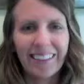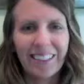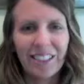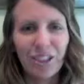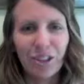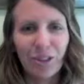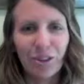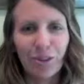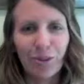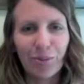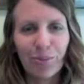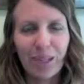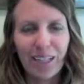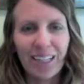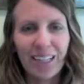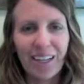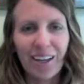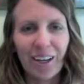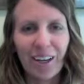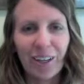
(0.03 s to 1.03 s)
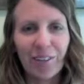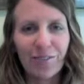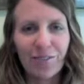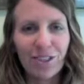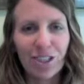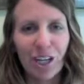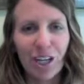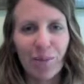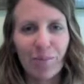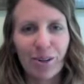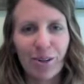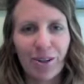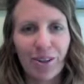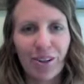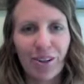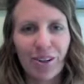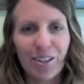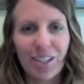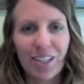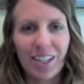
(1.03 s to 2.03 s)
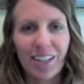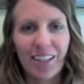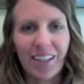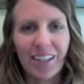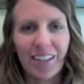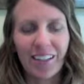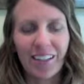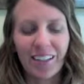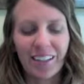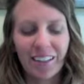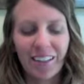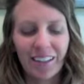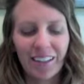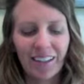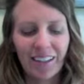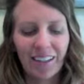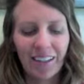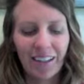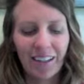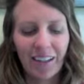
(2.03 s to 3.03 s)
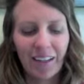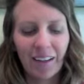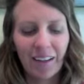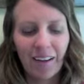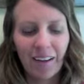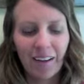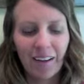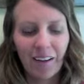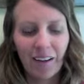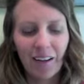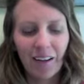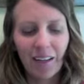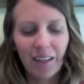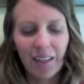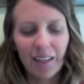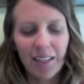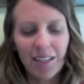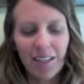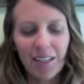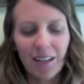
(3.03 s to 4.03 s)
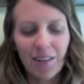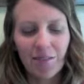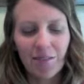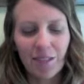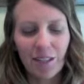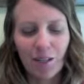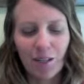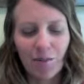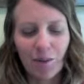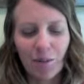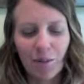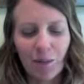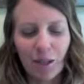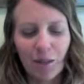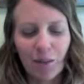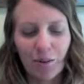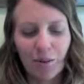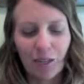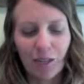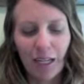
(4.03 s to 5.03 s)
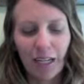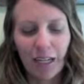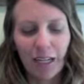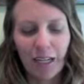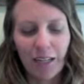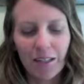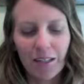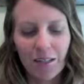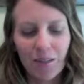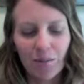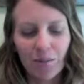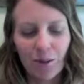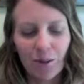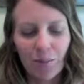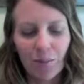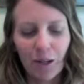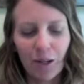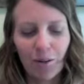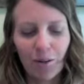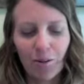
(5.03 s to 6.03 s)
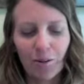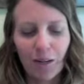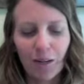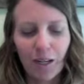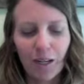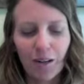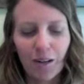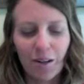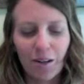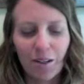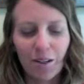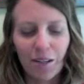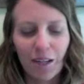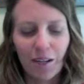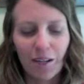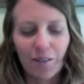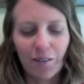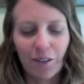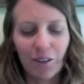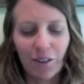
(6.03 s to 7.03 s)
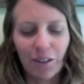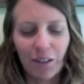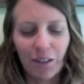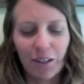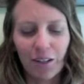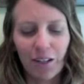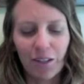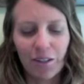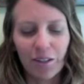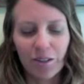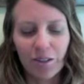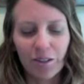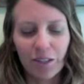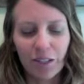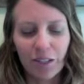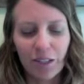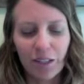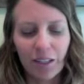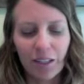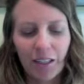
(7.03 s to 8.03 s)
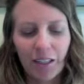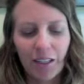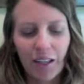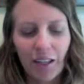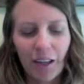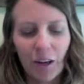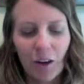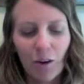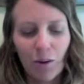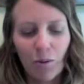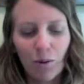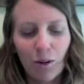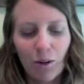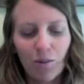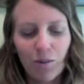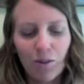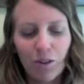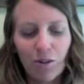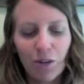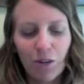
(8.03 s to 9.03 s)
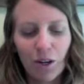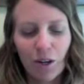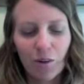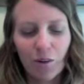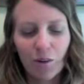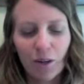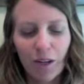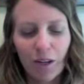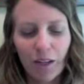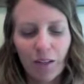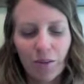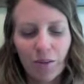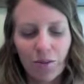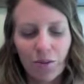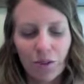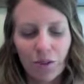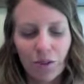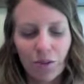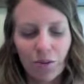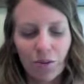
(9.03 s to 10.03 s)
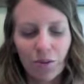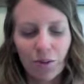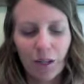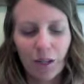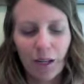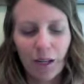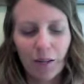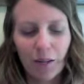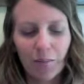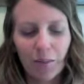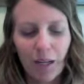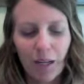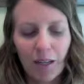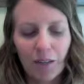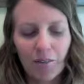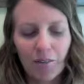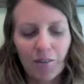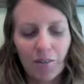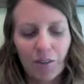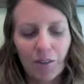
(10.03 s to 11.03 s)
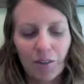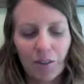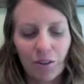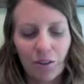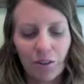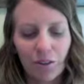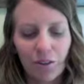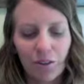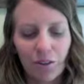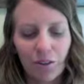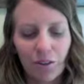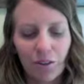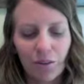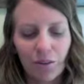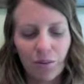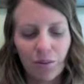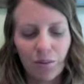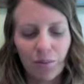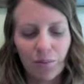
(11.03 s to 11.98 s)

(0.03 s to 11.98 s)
Job, Eov, Chapter 13. All this I have seen with my own eyes, with my own ears I have heard it and understood it. Whatever you know, I know too. I am not inferior to you.